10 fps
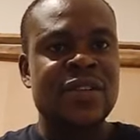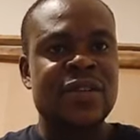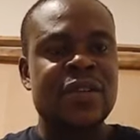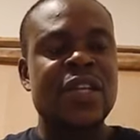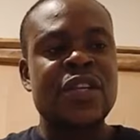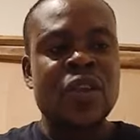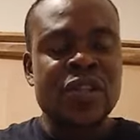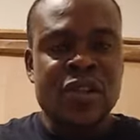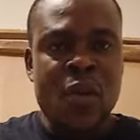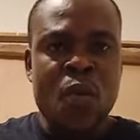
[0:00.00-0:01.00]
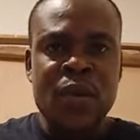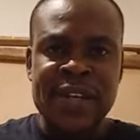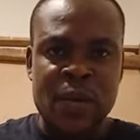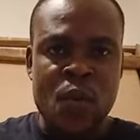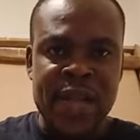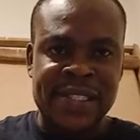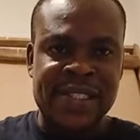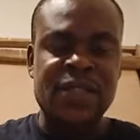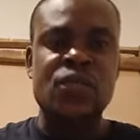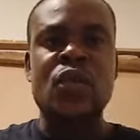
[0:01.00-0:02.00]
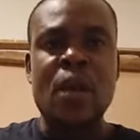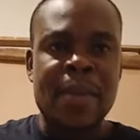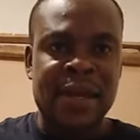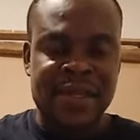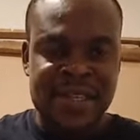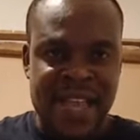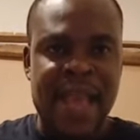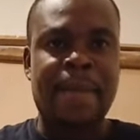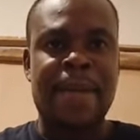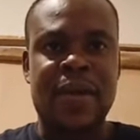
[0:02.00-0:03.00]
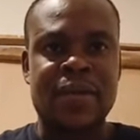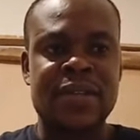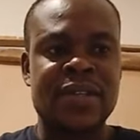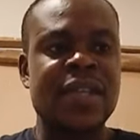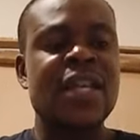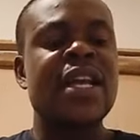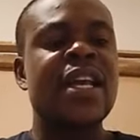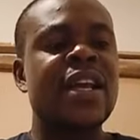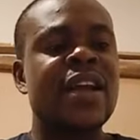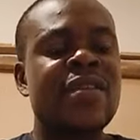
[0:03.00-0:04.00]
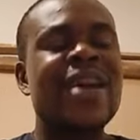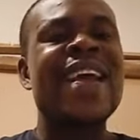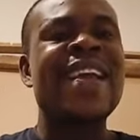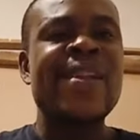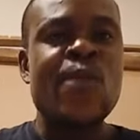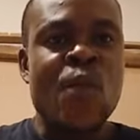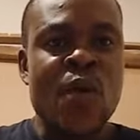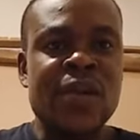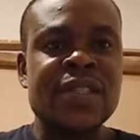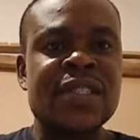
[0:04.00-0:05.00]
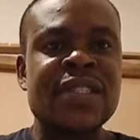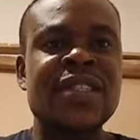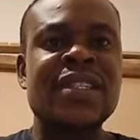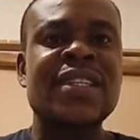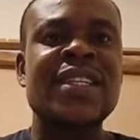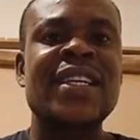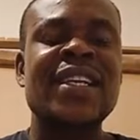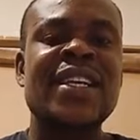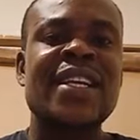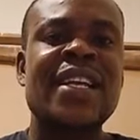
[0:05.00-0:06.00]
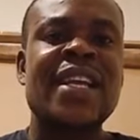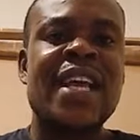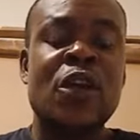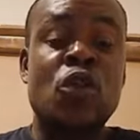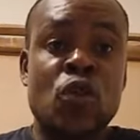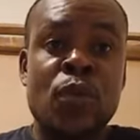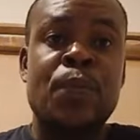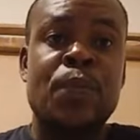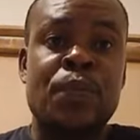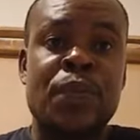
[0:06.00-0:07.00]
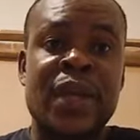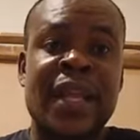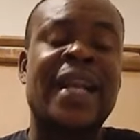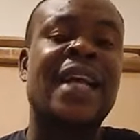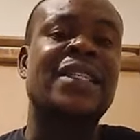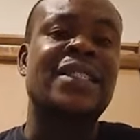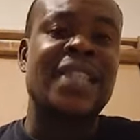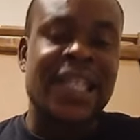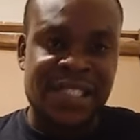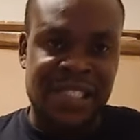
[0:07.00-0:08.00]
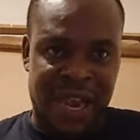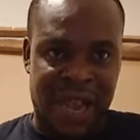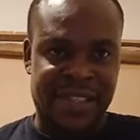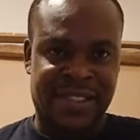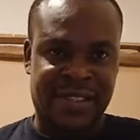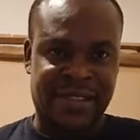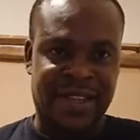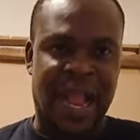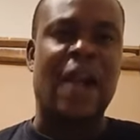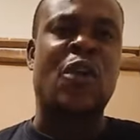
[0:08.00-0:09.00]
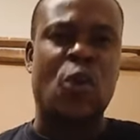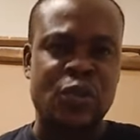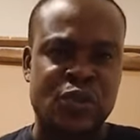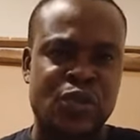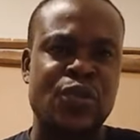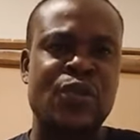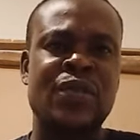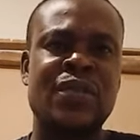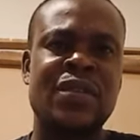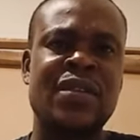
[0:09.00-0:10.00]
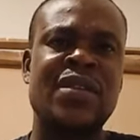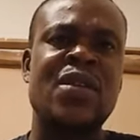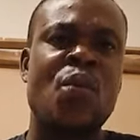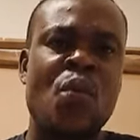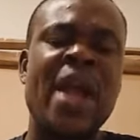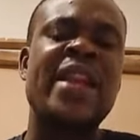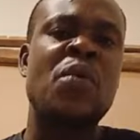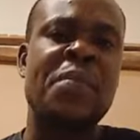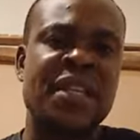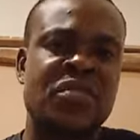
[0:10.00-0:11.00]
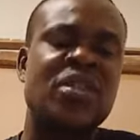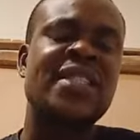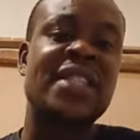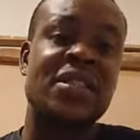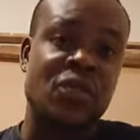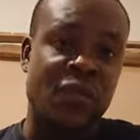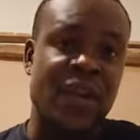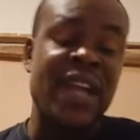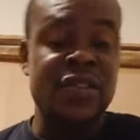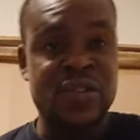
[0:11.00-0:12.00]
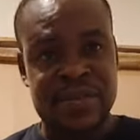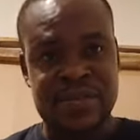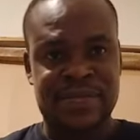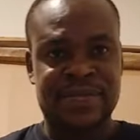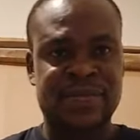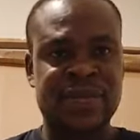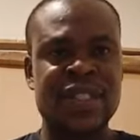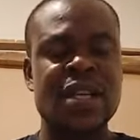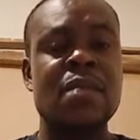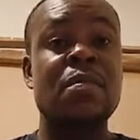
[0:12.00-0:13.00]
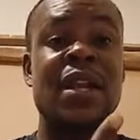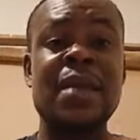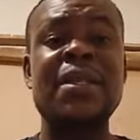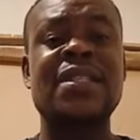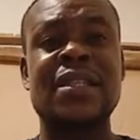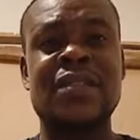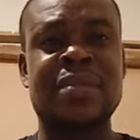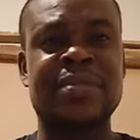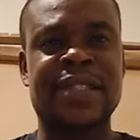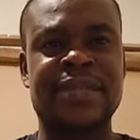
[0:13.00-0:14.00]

He does not want the West to come and help out. Rather, he wants a group he can take charge and control where they will be interested to fight on. But let me say something.